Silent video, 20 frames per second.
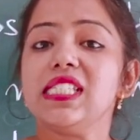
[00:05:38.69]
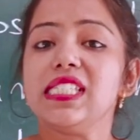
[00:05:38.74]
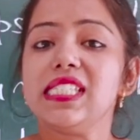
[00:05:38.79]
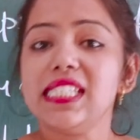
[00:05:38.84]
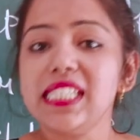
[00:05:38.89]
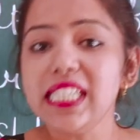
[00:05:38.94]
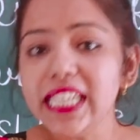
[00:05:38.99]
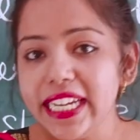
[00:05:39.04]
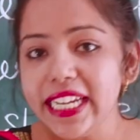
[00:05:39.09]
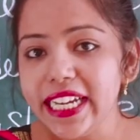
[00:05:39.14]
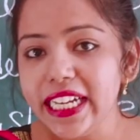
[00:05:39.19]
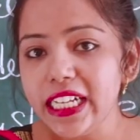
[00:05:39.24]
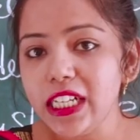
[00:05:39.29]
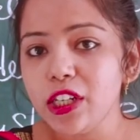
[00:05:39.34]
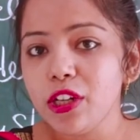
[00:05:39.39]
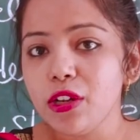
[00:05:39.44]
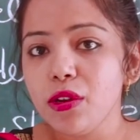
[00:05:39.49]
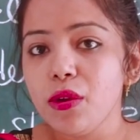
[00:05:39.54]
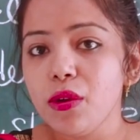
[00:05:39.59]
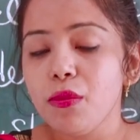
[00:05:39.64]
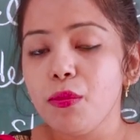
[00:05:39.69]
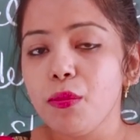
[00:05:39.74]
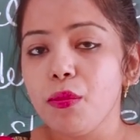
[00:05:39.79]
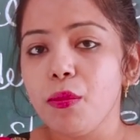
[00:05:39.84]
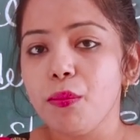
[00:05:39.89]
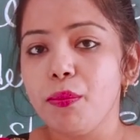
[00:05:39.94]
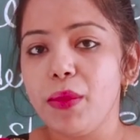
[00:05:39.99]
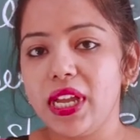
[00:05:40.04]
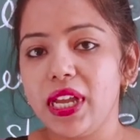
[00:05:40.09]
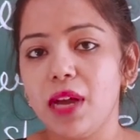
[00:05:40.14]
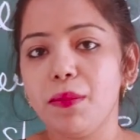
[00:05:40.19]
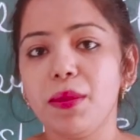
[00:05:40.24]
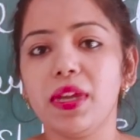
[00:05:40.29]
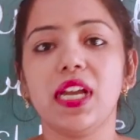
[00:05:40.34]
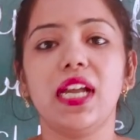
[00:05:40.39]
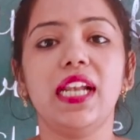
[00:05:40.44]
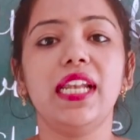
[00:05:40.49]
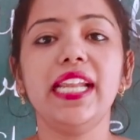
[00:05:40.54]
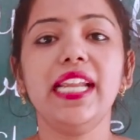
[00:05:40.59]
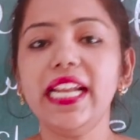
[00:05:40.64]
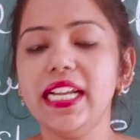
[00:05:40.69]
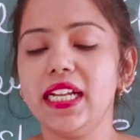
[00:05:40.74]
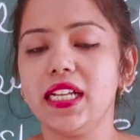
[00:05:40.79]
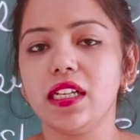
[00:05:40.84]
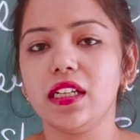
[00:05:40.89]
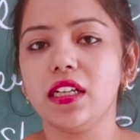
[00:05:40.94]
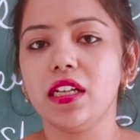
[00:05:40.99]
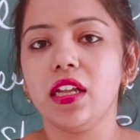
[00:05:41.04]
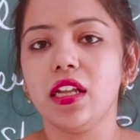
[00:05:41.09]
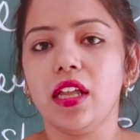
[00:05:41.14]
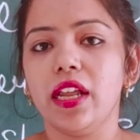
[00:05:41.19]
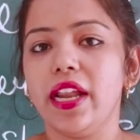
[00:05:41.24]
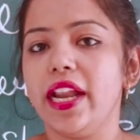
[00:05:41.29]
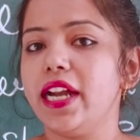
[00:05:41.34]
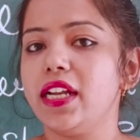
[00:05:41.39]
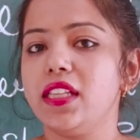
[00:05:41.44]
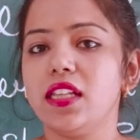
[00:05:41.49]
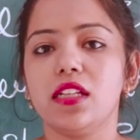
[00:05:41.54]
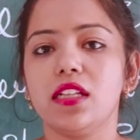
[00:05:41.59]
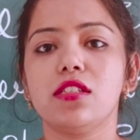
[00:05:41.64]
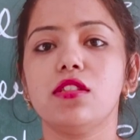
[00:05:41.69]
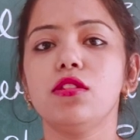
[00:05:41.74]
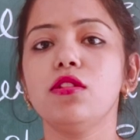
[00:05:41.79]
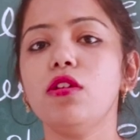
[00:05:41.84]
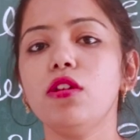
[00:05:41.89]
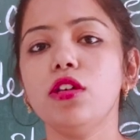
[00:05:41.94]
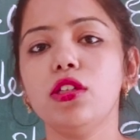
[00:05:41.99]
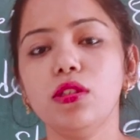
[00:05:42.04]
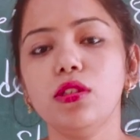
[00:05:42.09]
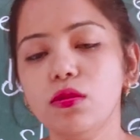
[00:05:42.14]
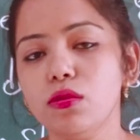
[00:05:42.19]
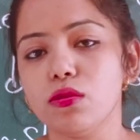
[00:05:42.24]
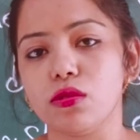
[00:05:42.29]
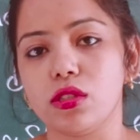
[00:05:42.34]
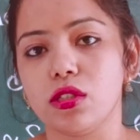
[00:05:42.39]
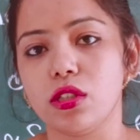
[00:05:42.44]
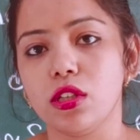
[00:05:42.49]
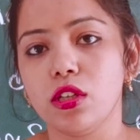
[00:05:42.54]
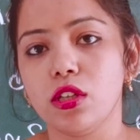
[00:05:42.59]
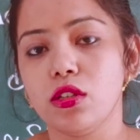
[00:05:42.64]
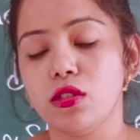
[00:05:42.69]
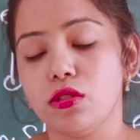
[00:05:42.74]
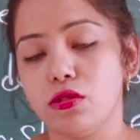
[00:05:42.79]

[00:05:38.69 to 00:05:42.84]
seat becoming a leader. It is no use.